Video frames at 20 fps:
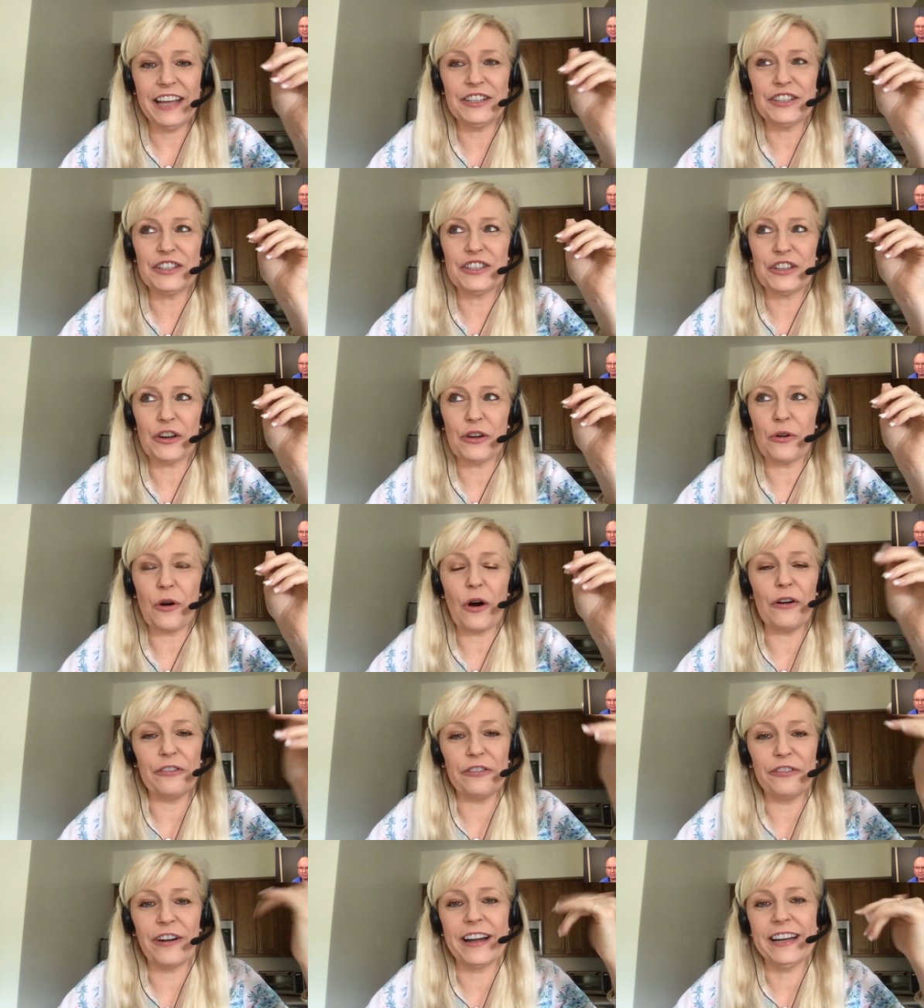and so
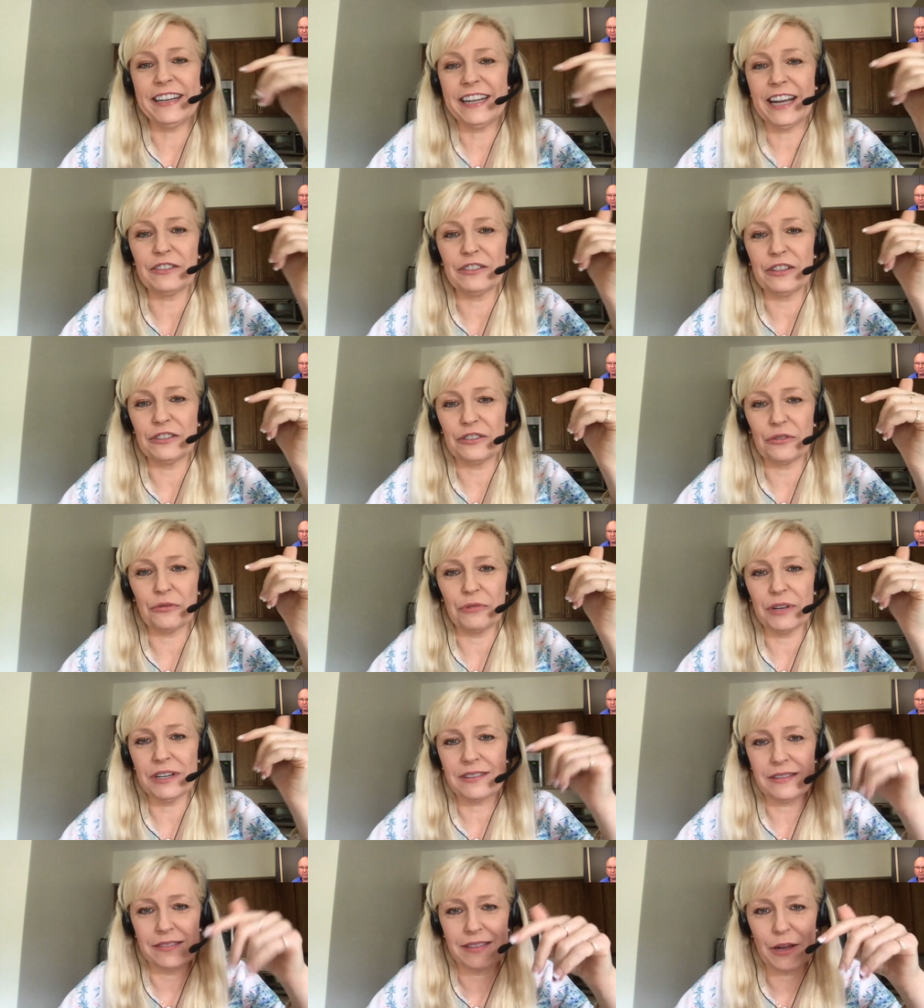I'll find out that the
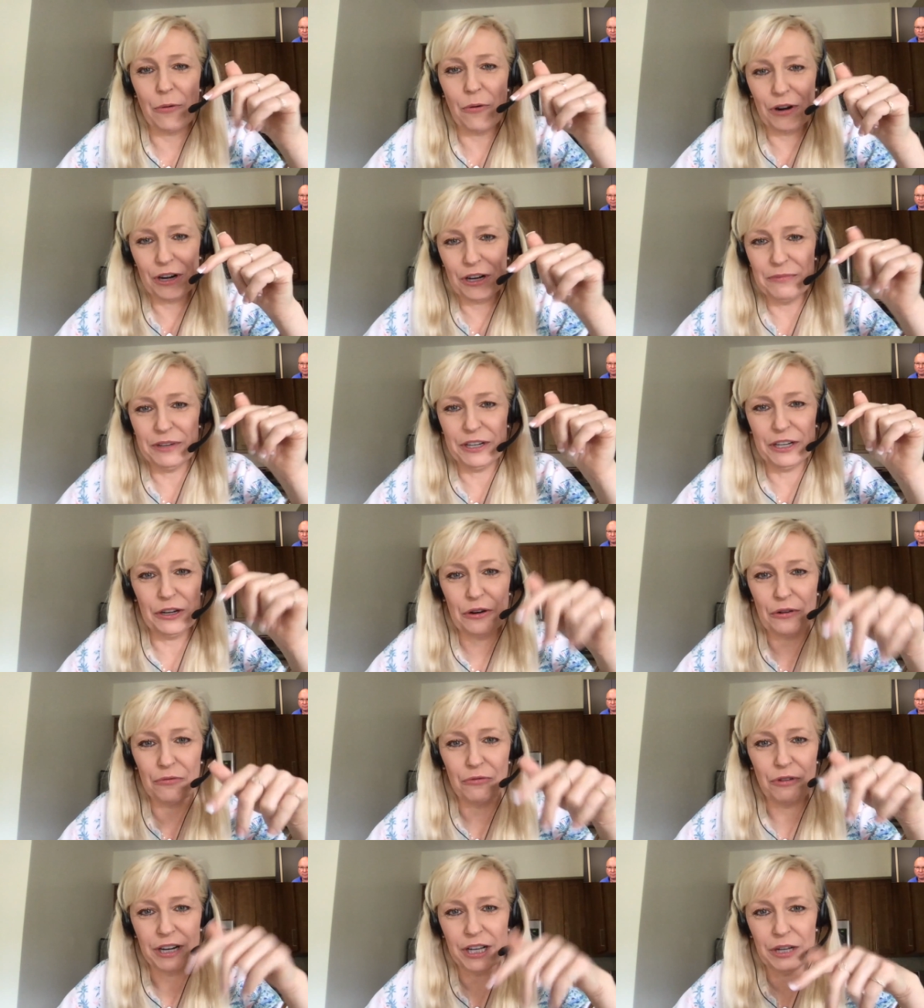reason they wanted me to
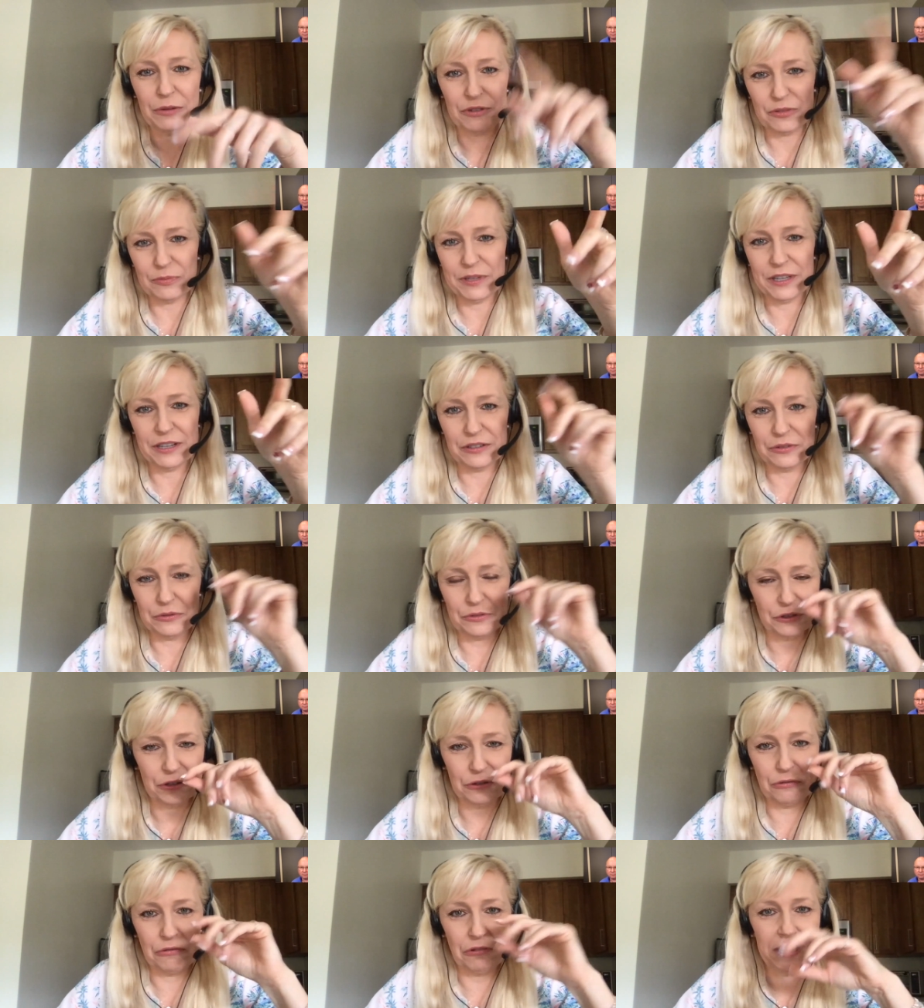go running was because it
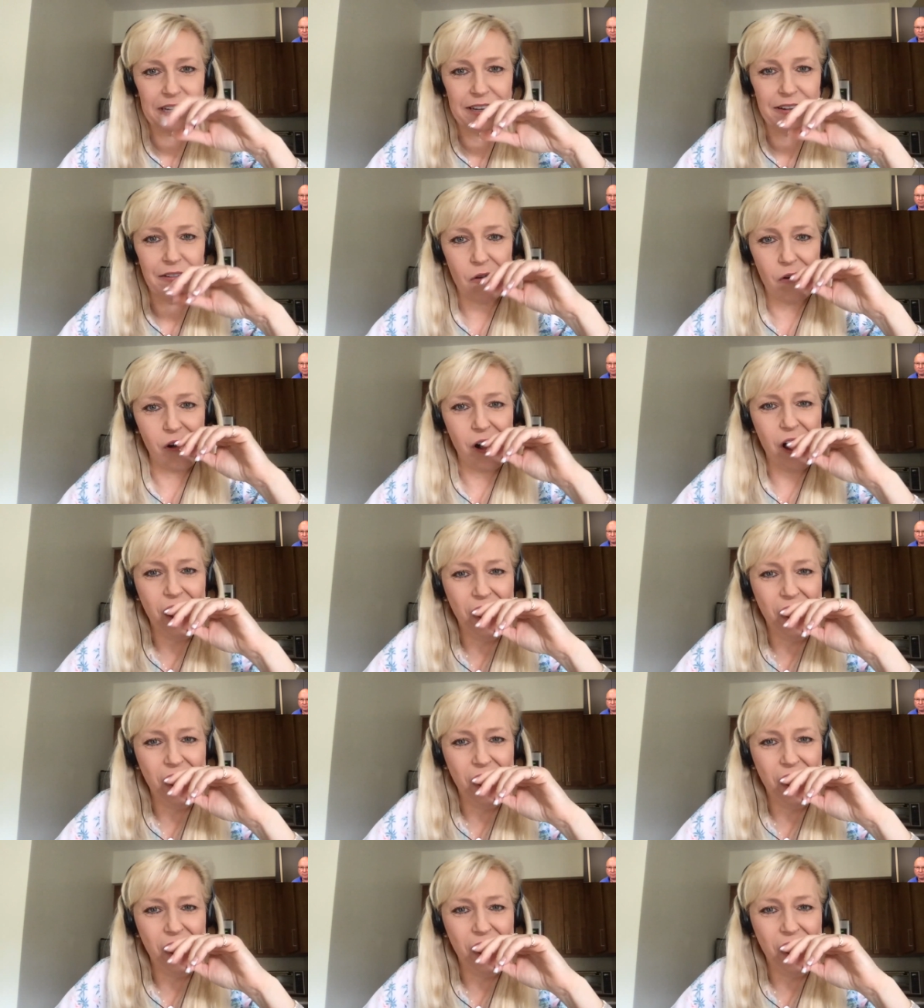was going to rain.